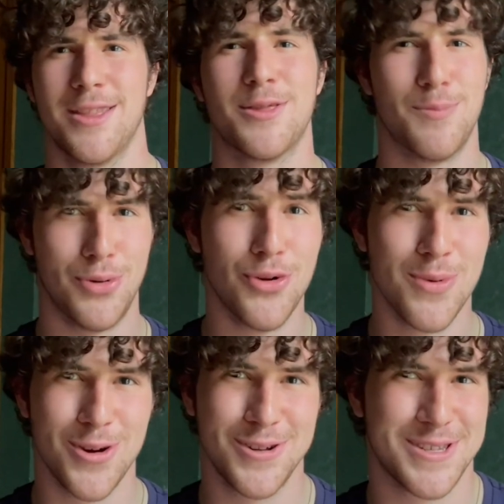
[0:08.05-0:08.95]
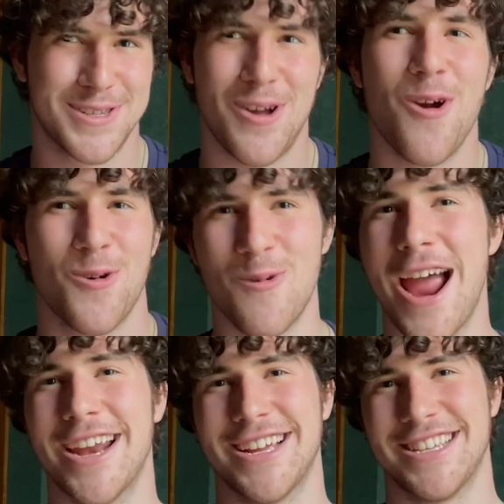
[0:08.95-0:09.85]
The boomers aren't
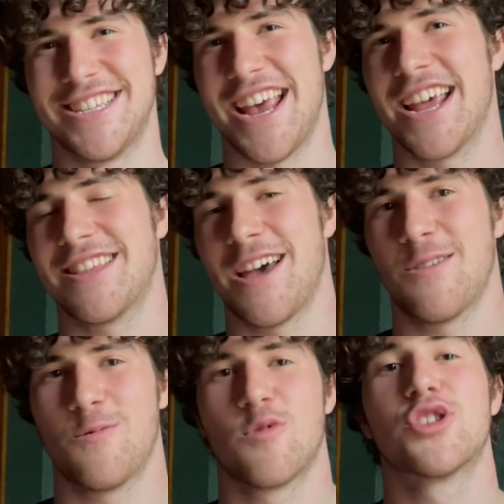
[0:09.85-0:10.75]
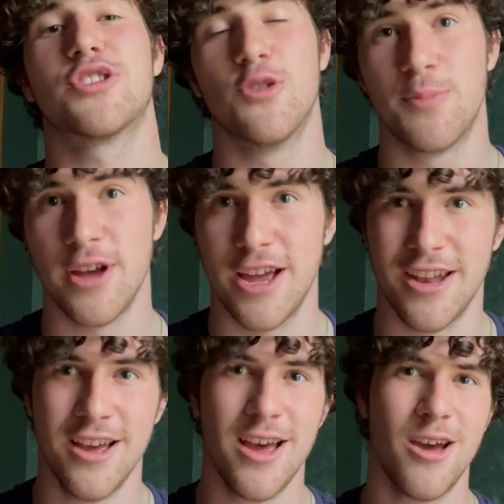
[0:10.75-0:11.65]
right in saying that we're stupid